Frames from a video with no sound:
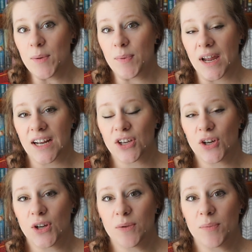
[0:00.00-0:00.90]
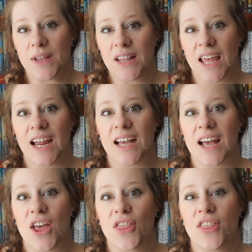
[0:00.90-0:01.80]
but it could have been
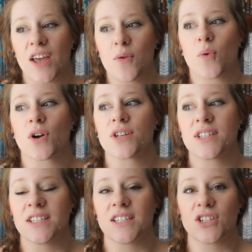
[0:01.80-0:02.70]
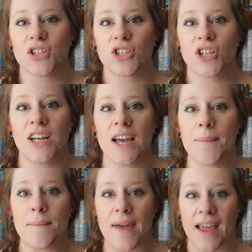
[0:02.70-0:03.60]
like the worst decision she
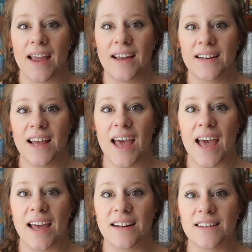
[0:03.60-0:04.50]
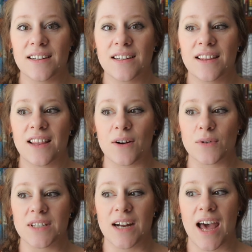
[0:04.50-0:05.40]
made, and there
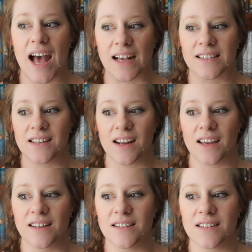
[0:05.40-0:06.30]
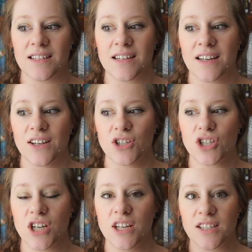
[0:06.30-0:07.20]
was an accident.
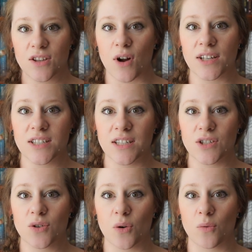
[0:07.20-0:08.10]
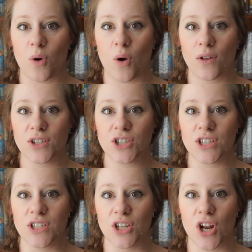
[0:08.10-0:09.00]
She's thrust into a role
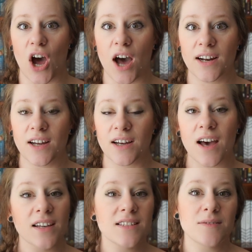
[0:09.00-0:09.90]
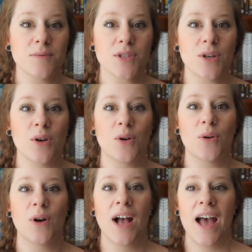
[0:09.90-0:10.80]
she's not accustomed
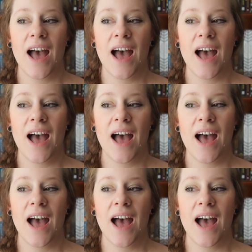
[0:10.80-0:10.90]
to.